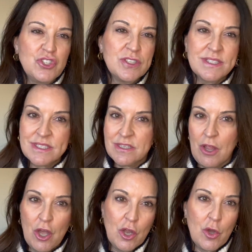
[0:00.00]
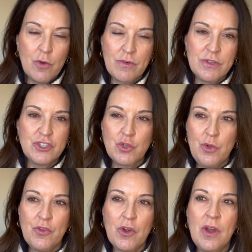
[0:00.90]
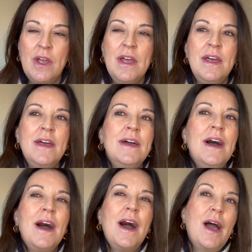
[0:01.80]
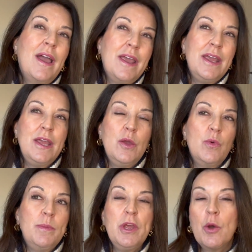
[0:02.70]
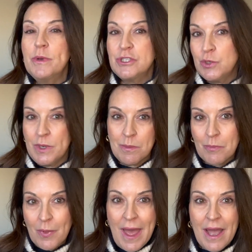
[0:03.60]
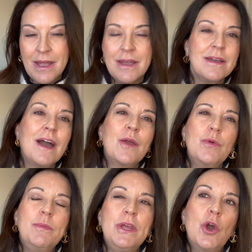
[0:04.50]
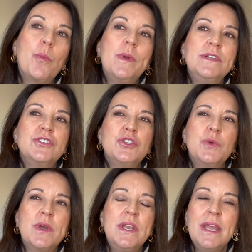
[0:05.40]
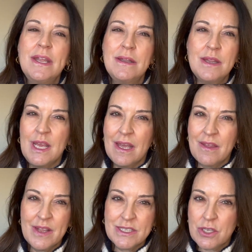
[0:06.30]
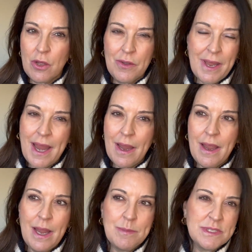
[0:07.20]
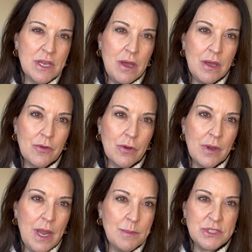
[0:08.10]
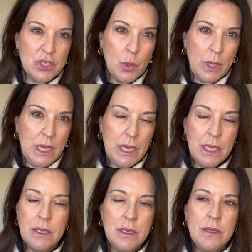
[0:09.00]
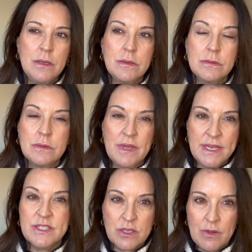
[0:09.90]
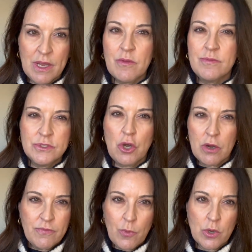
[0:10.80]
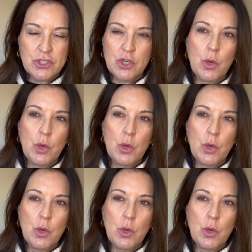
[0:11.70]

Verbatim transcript: just slung over the shoulder. I would be open to it in black. I would be open to it in the, I think it's called Amazon or Amazoni. Like it's a, like a dark forest